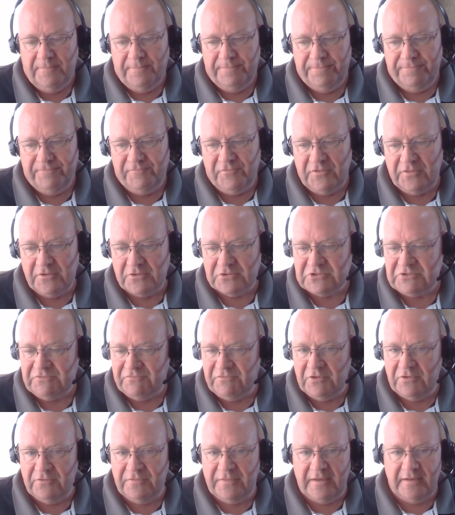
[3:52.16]
for those of
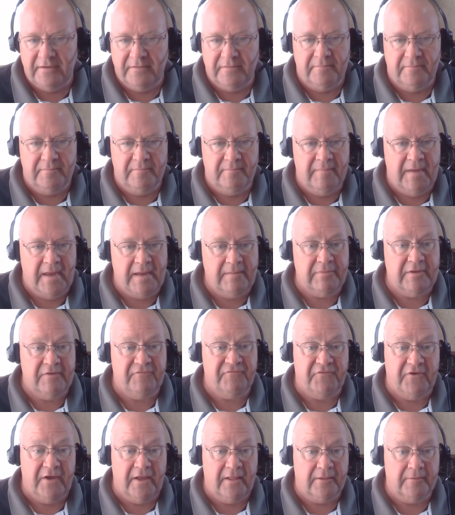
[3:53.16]
you that maybe
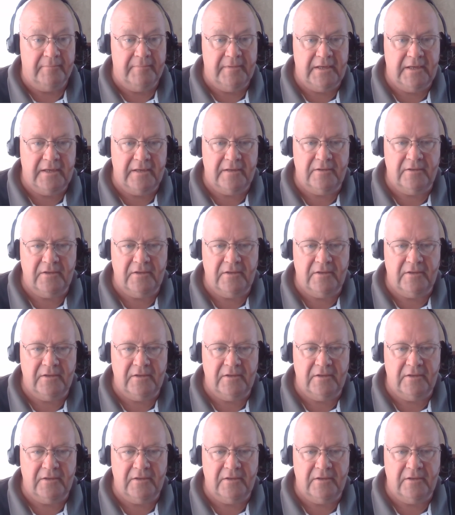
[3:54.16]
follow me,